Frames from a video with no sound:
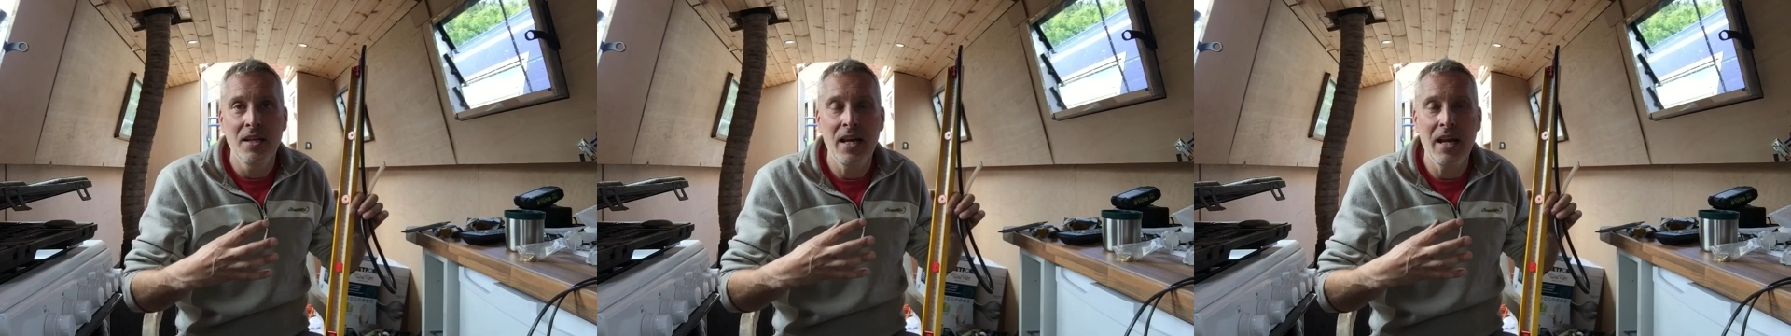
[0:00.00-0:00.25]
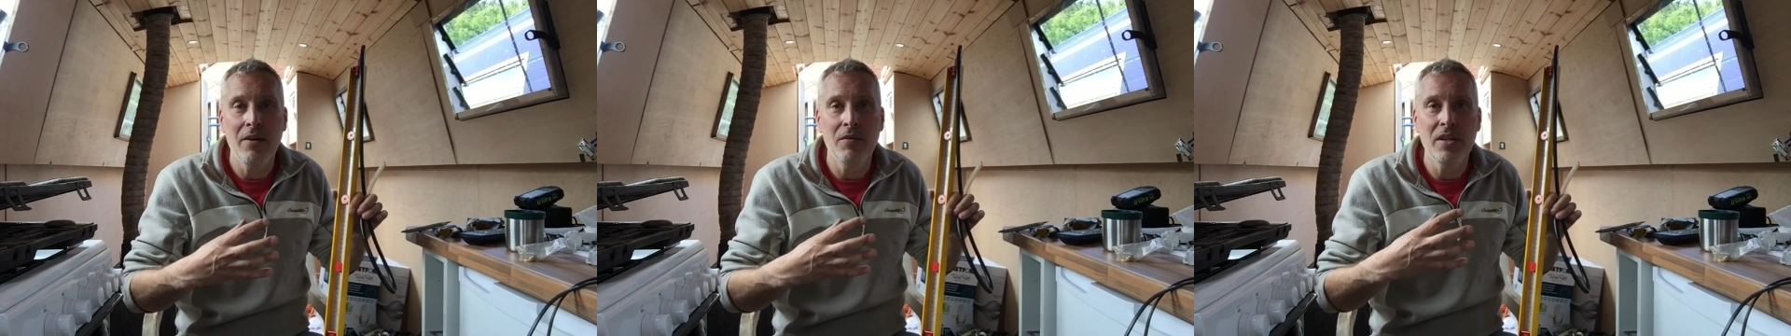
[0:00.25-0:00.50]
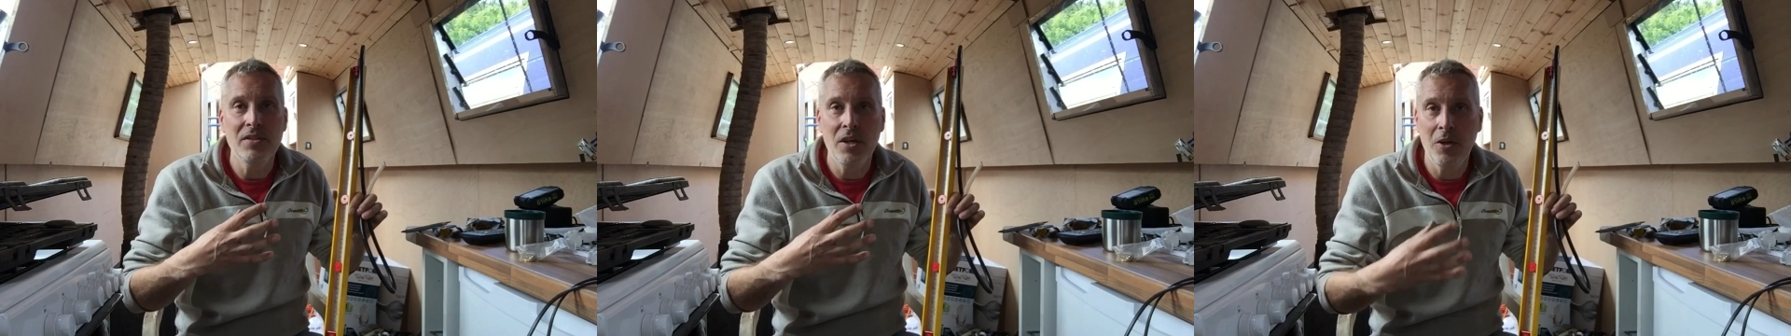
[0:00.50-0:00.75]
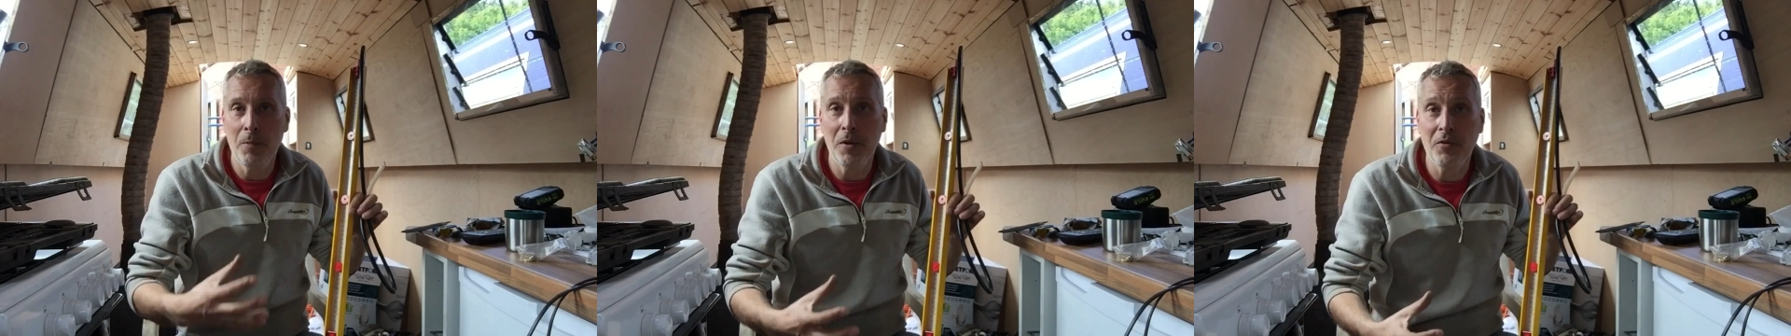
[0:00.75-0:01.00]
Now, there's a
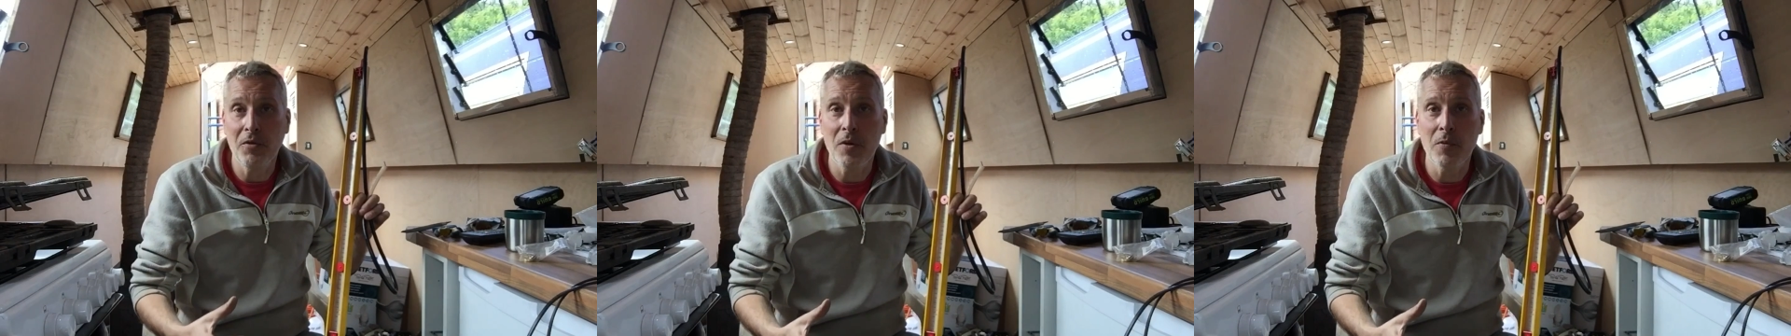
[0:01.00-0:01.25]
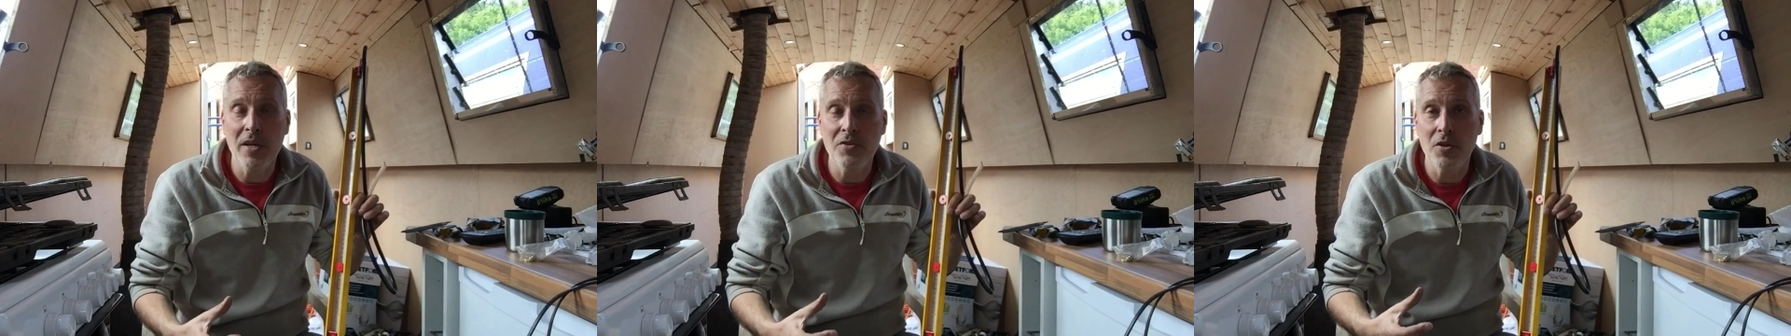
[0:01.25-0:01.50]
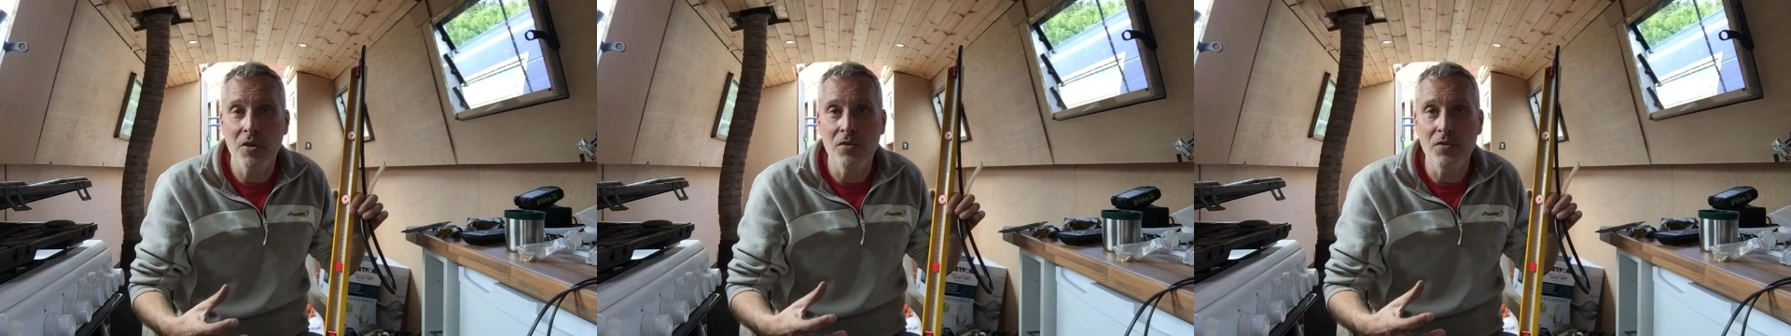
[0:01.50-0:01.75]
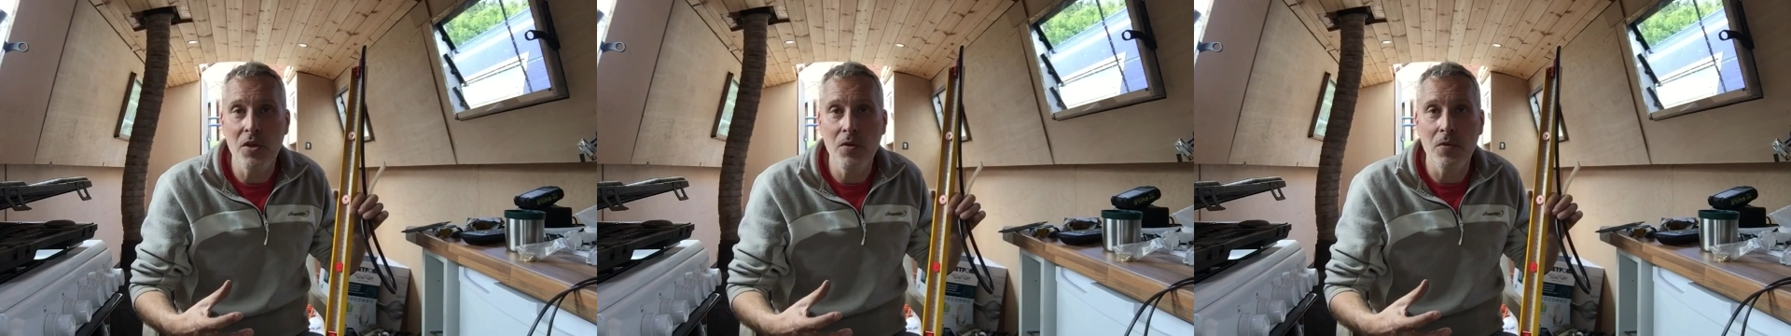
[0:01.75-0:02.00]
couple of three ways you
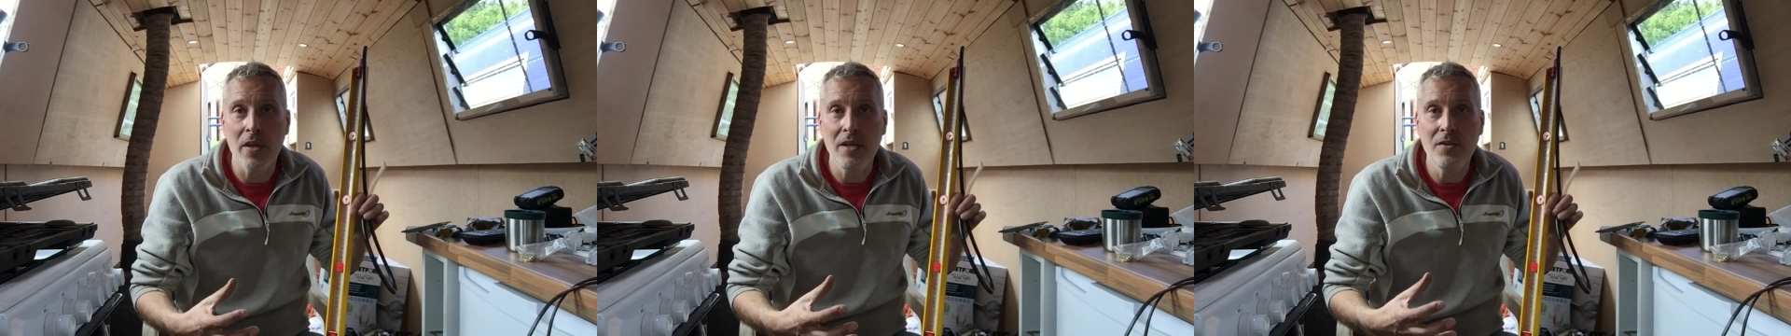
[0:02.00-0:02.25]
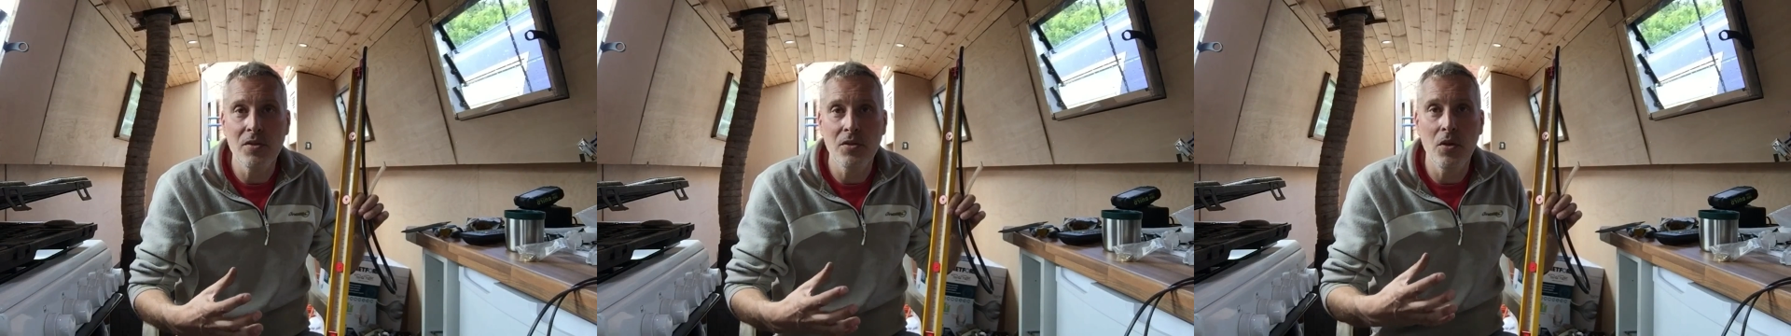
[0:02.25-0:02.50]
can do this.